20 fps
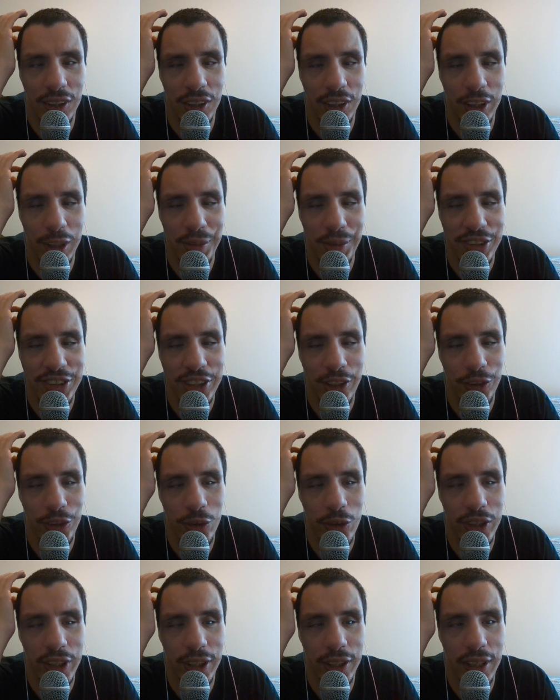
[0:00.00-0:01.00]
let me tell
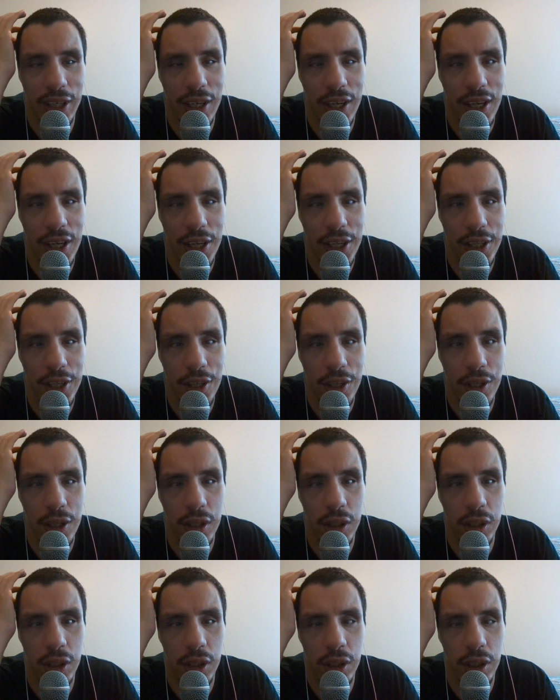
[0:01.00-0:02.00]
you that I
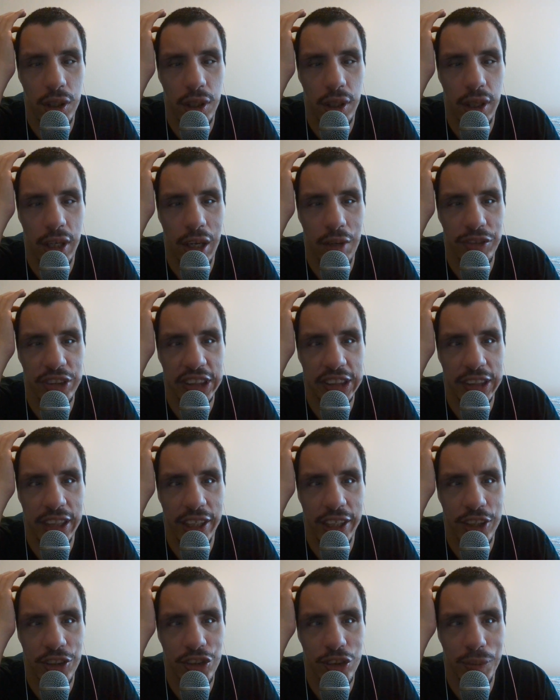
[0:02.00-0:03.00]
have
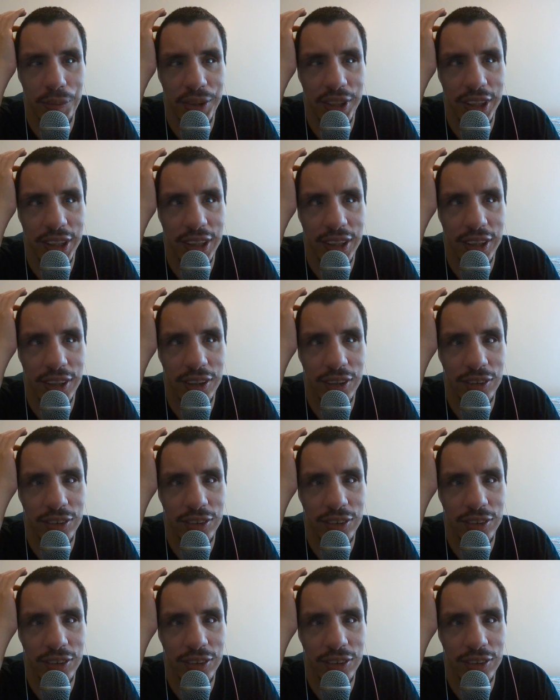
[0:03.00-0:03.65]
decided to make